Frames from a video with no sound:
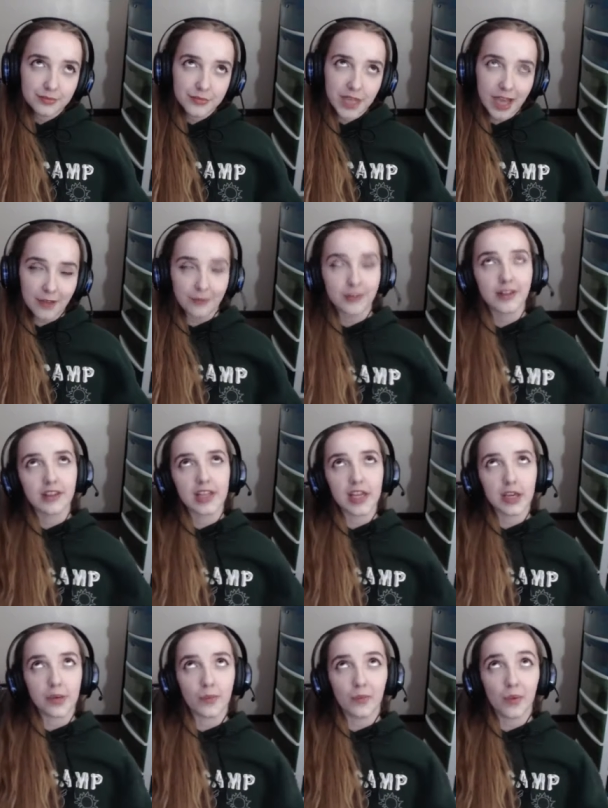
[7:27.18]
I feel
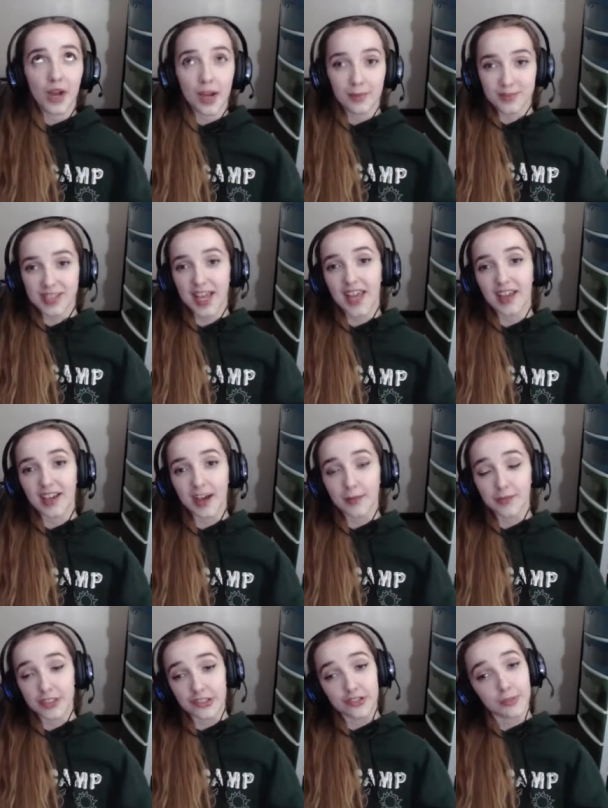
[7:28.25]
like when I'm saying it, I'm
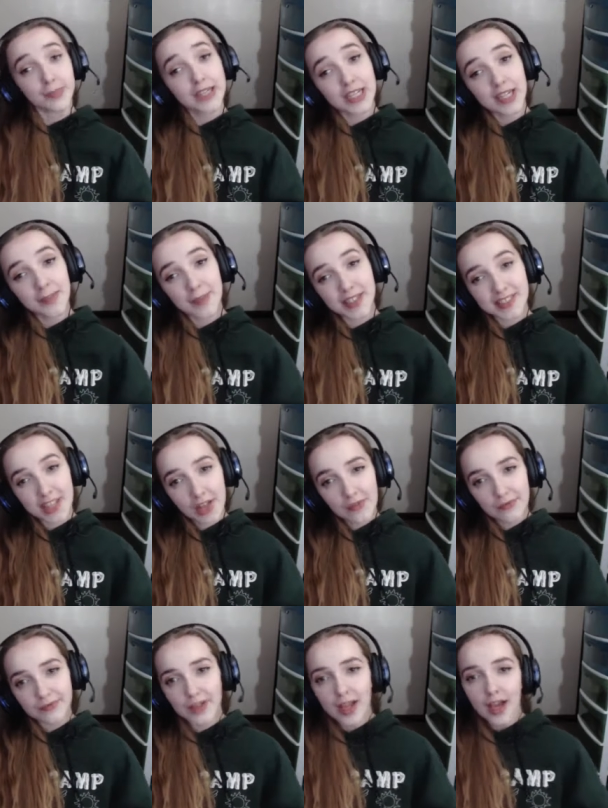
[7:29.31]
just repeating
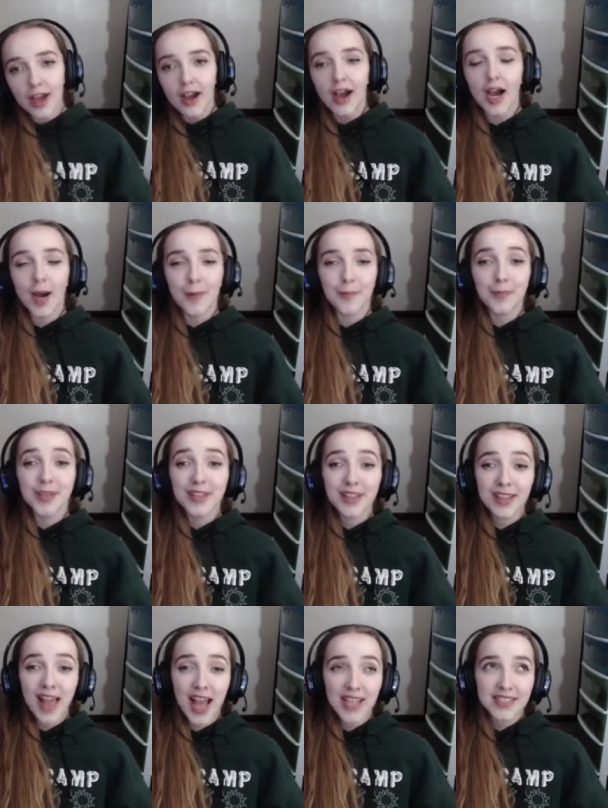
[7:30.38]
myself. But the
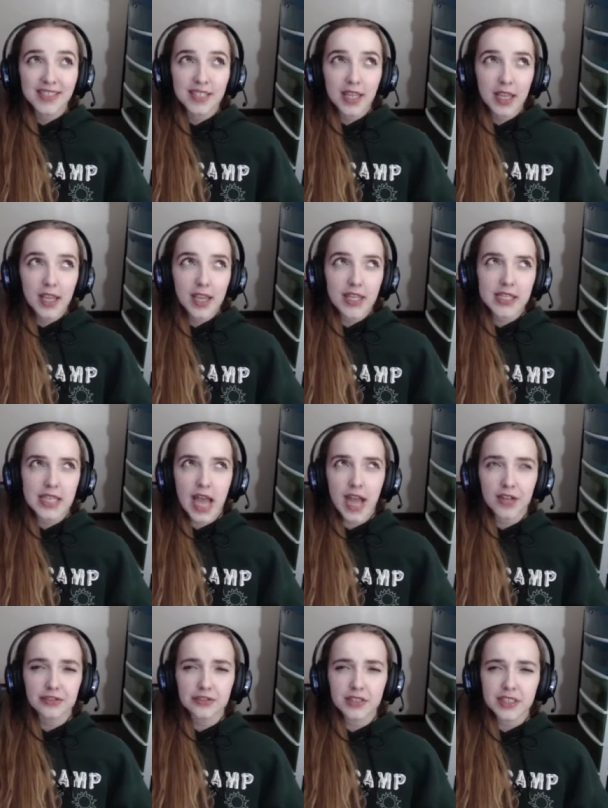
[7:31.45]
last thing is
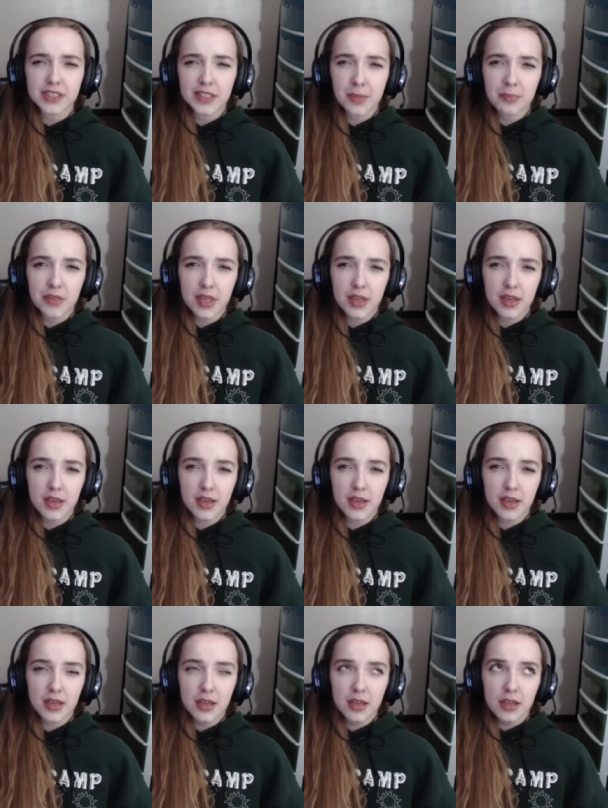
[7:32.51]
actually
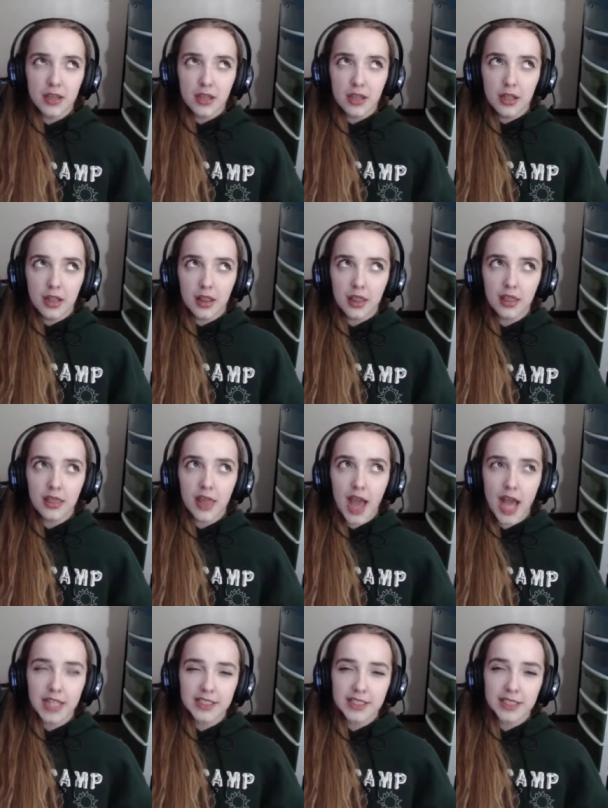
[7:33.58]
something
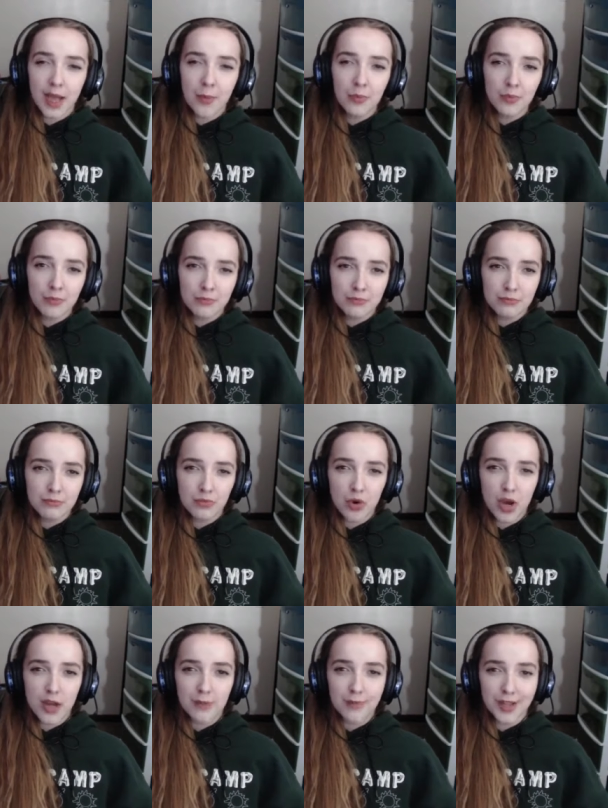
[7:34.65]
that
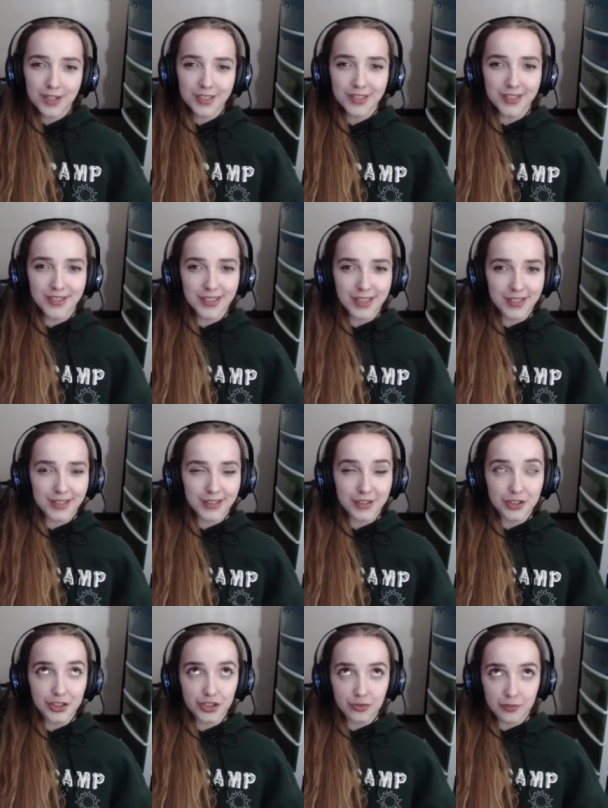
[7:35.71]
someone mentioned in a
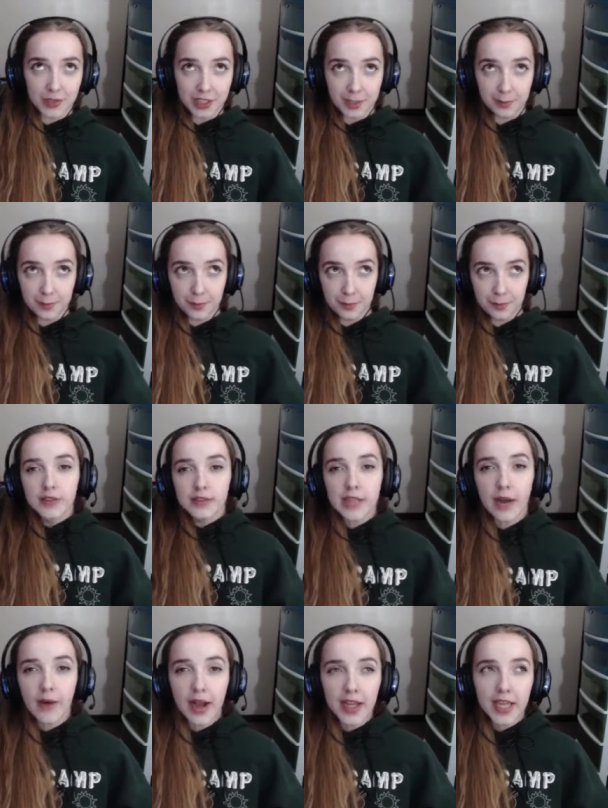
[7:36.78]
stream.
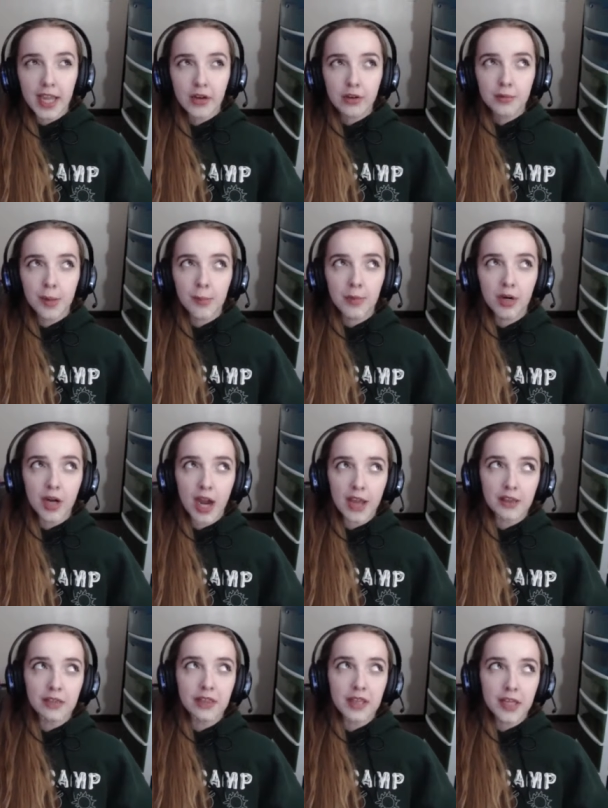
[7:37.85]
Now, I can't remember, I
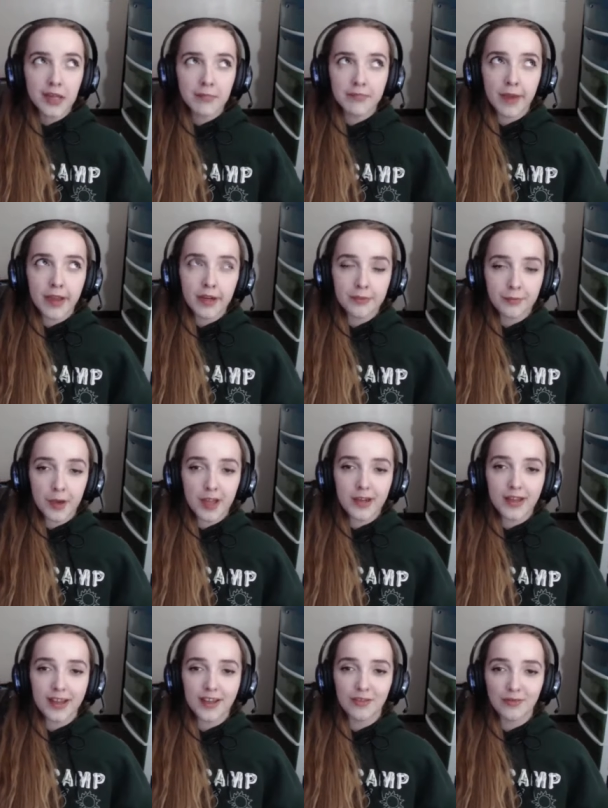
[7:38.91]
think it might have been
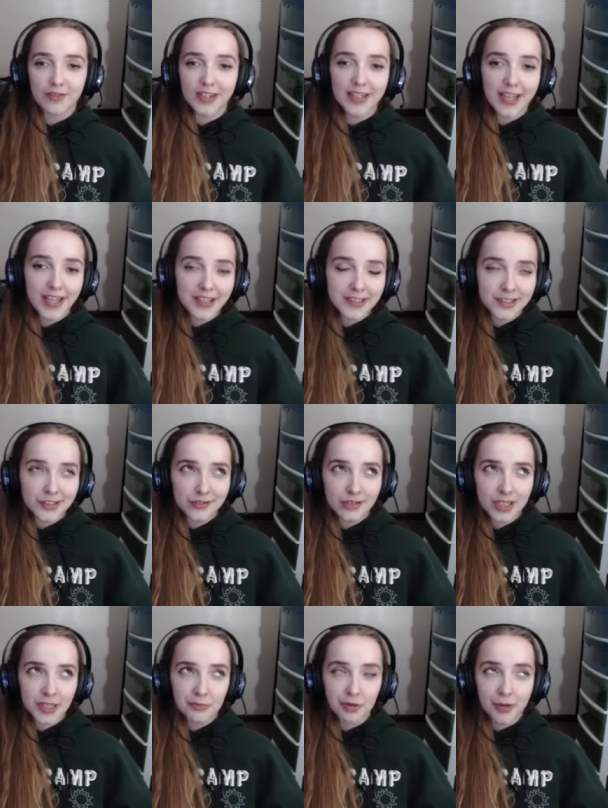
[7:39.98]
in Renee's
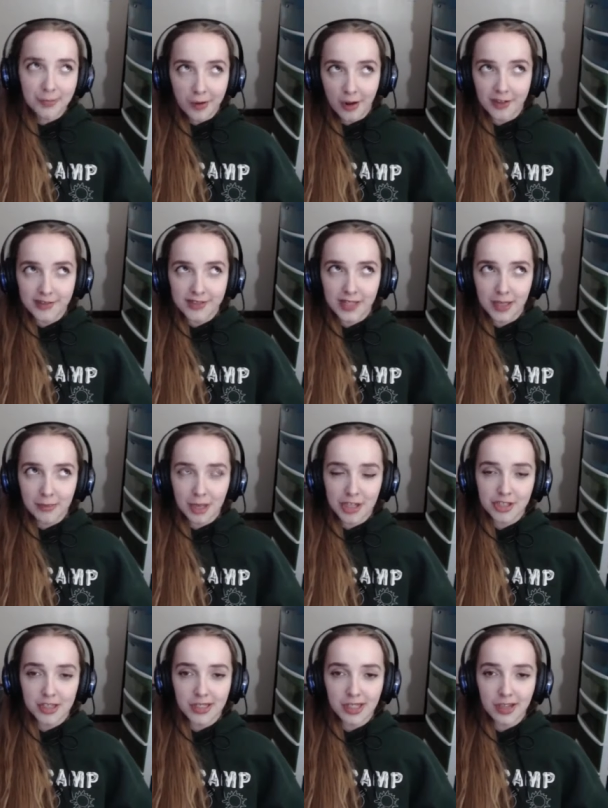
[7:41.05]
stream where Pawsley
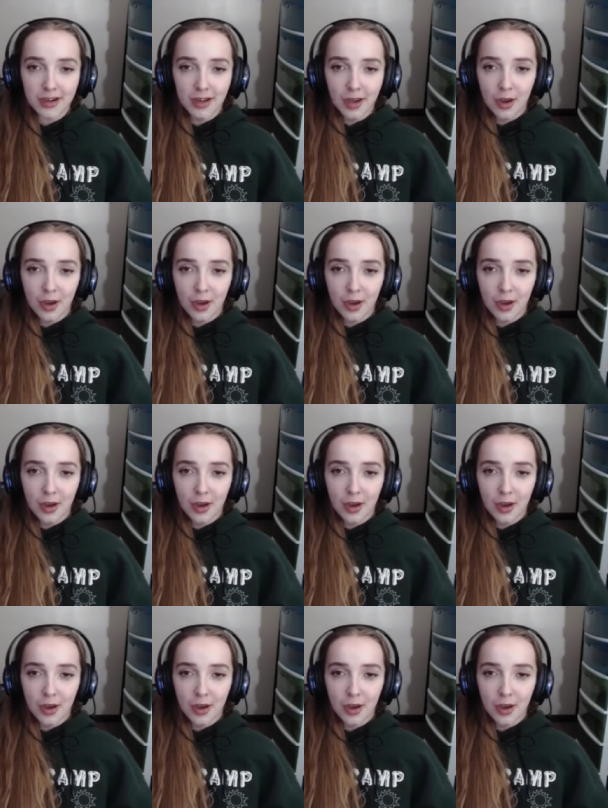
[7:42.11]
mentioned it,